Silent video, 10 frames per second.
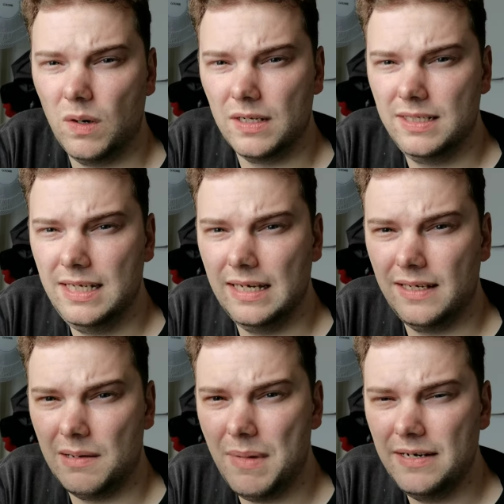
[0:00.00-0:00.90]
quality and
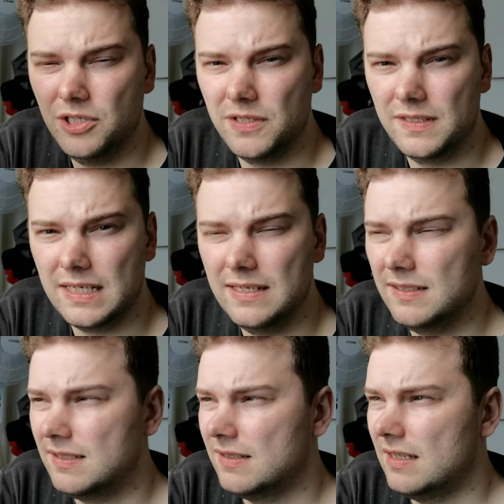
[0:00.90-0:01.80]
dimensions
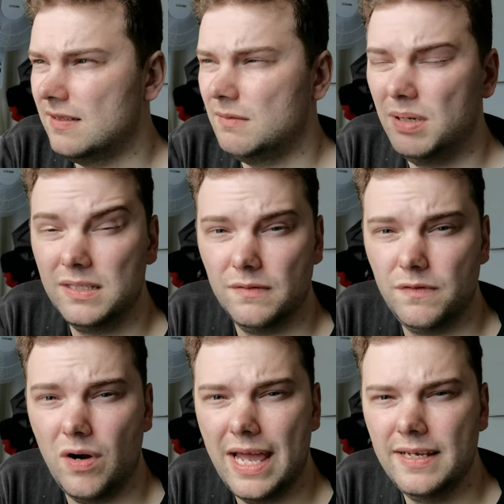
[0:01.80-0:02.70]
is that the Pixel
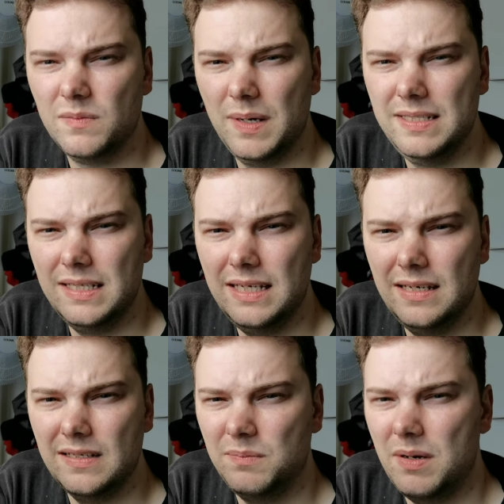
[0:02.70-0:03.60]
4a is basically
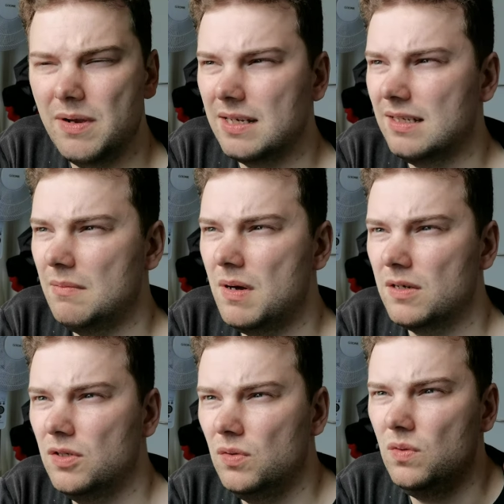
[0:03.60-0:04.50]
an Xperia 10
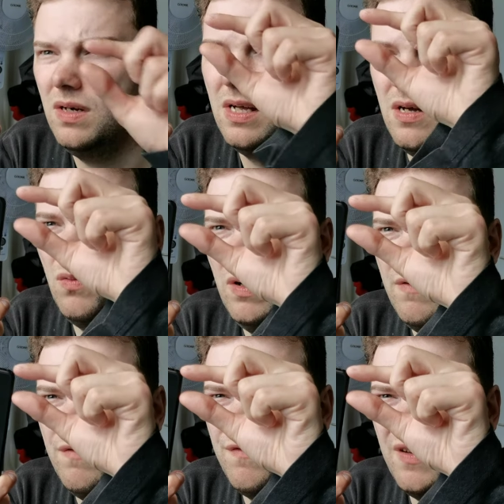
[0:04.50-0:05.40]
Mark II
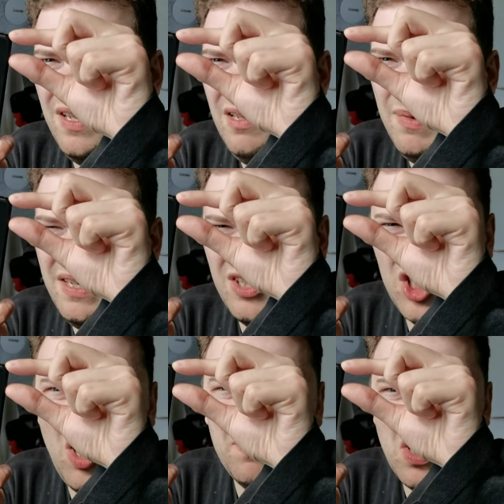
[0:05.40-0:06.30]
with a little bit
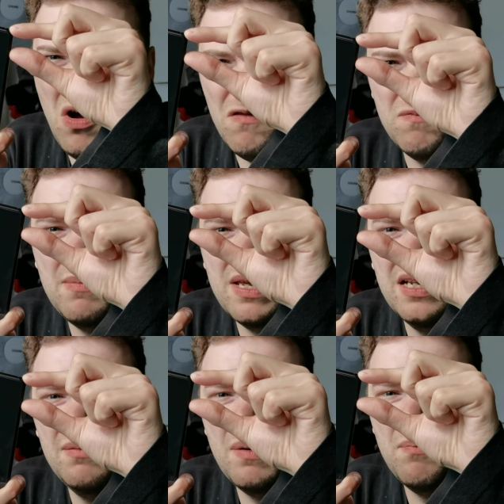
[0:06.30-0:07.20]
chopped off, maybe
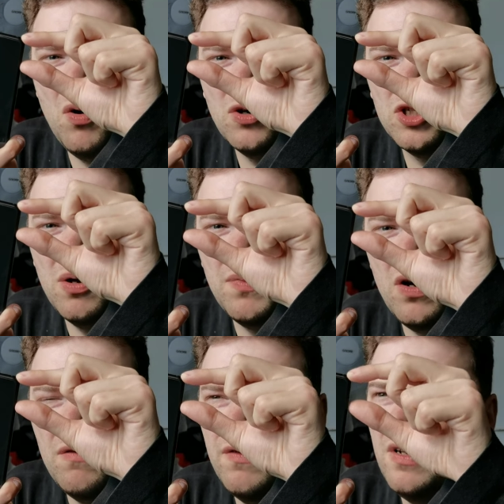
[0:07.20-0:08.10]
a little bit more
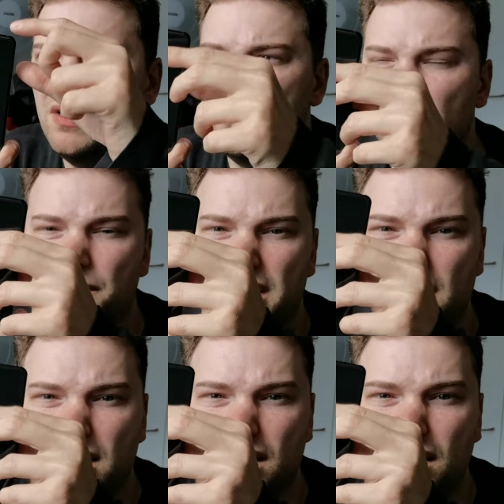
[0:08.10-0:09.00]
chopped off,
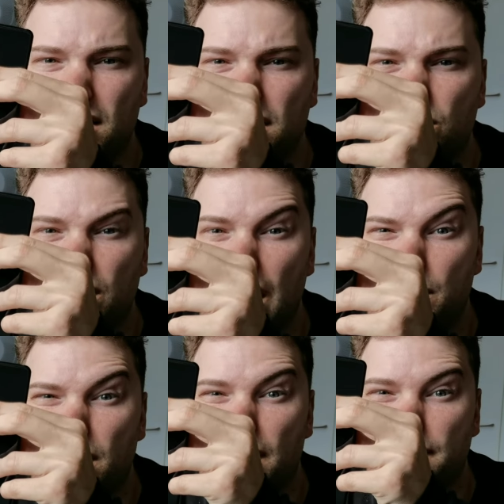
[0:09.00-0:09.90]
basically the two
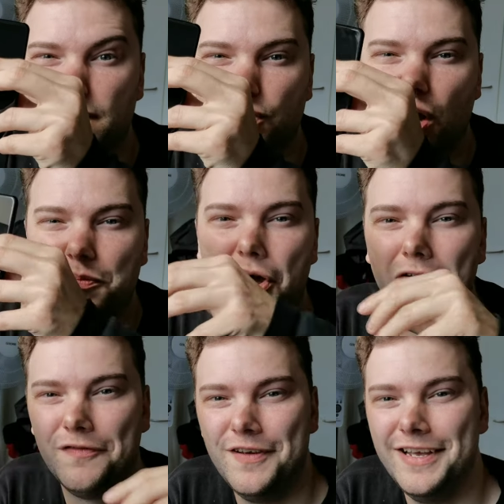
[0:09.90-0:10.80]
camera lenses chopped
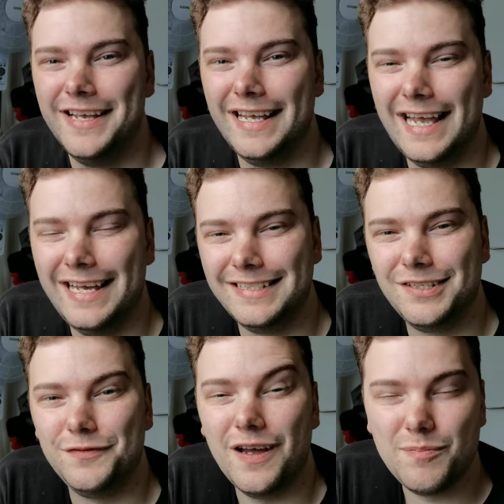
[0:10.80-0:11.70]
off. Uh,
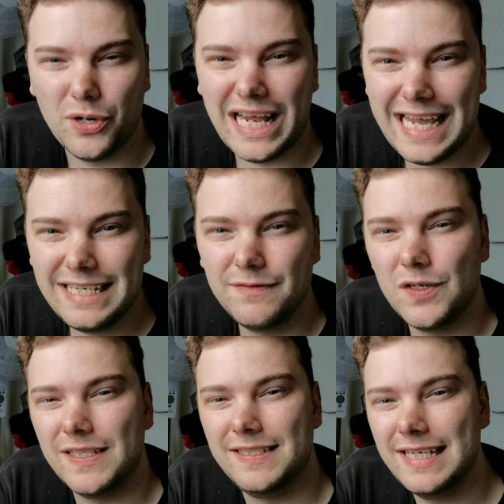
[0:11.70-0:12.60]
so 5.8
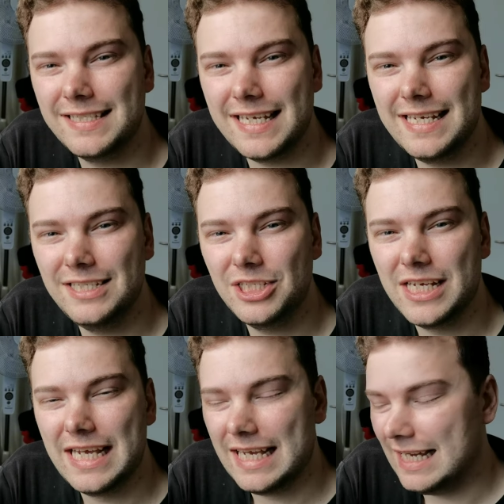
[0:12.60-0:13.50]
versus 6 inch,
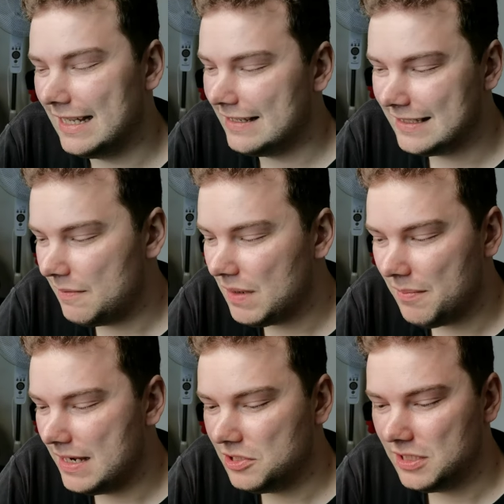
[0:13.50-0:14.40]
uh, the same
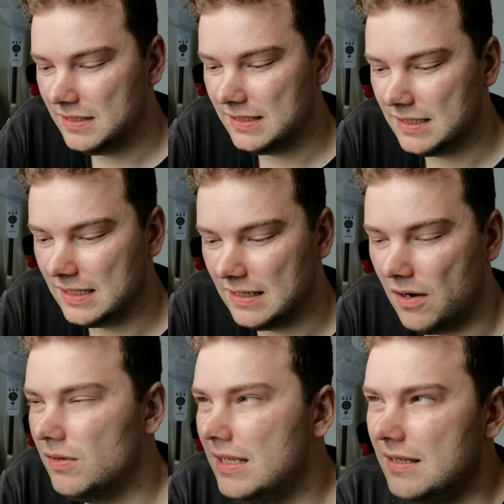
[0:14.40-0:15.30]
dimensions, uh,
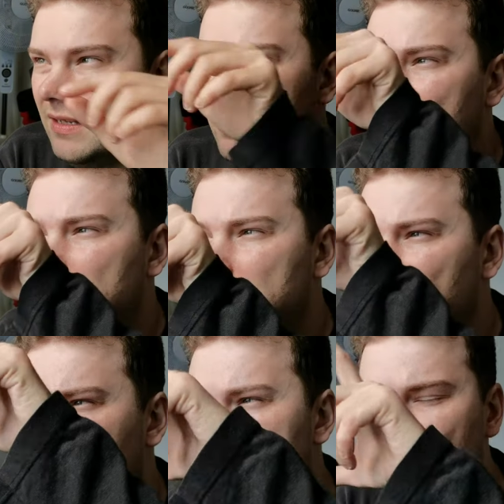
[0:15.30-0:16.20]
only the, the,
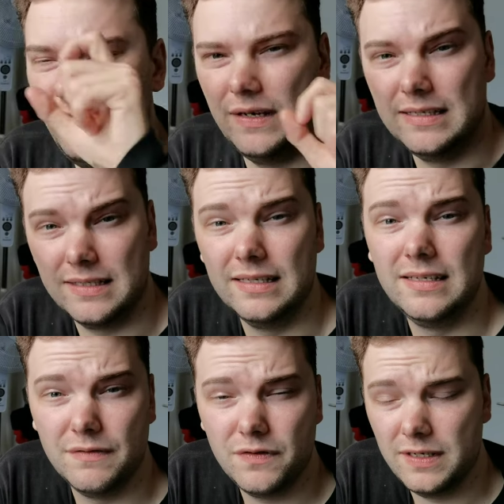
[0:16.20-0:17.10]
the length is a
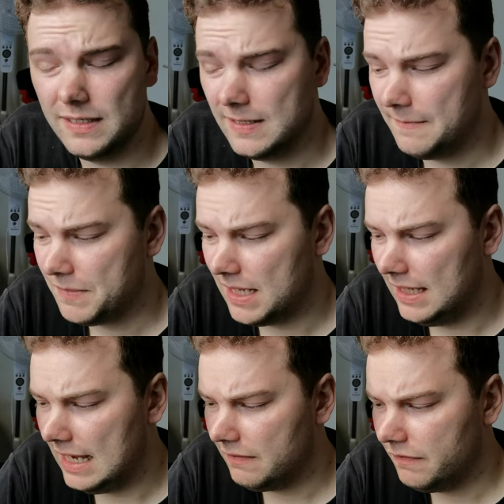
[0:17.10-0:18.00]
different
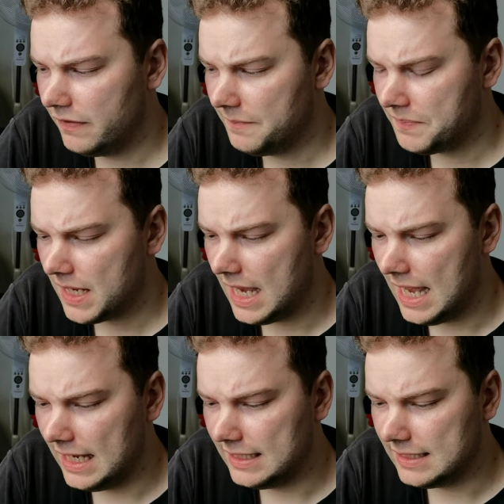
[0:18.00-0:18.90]
length
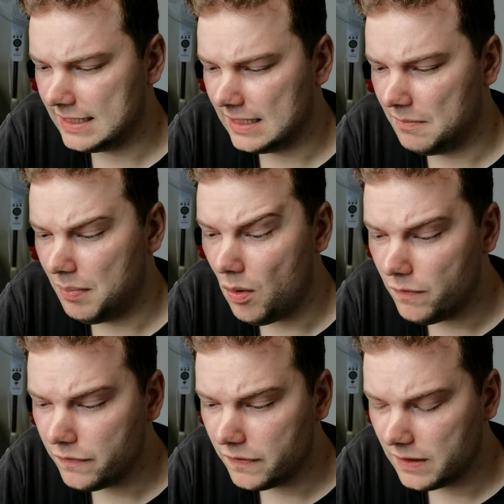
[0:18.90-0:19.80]
and uh,
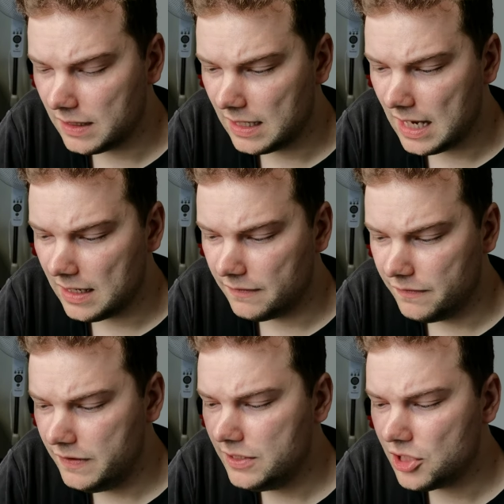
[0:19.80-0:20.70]
both
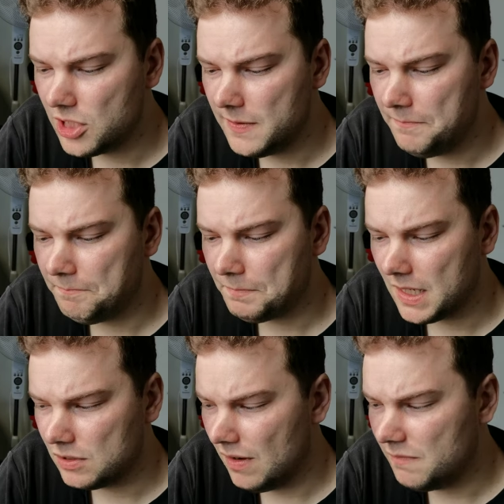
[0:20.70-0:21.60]
feature
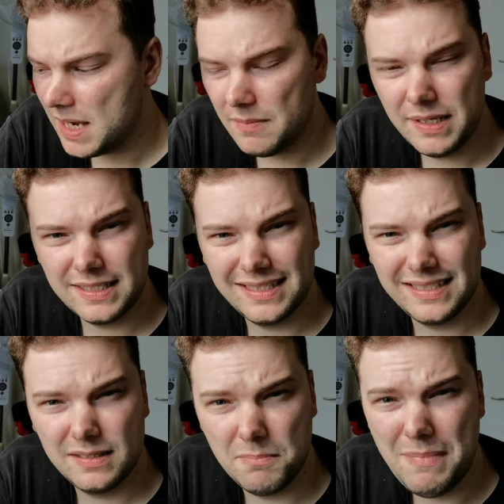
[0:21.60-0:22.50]
12
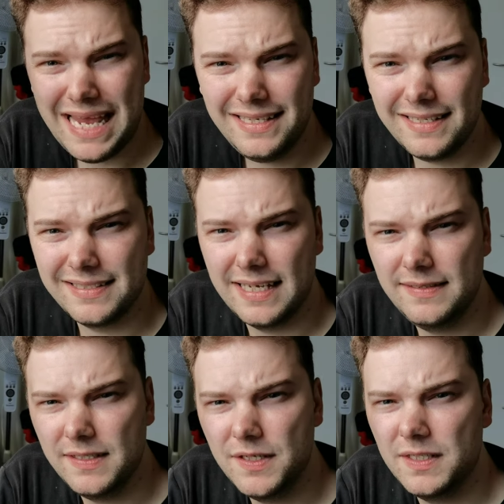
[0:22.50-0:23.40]
megapixels main
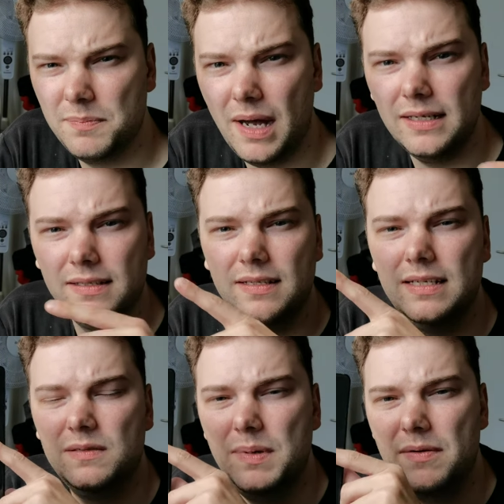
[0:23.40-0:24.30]
sensors, but the
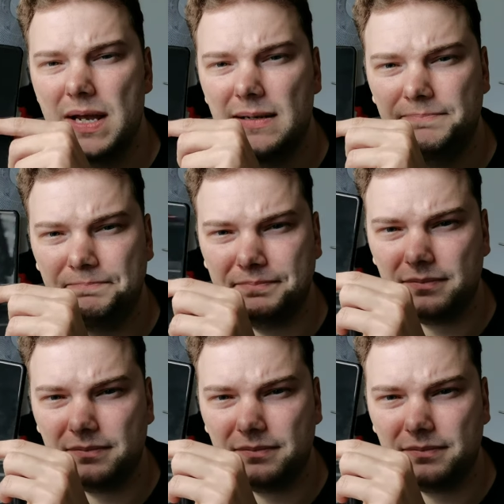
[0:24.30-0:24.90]
Xperia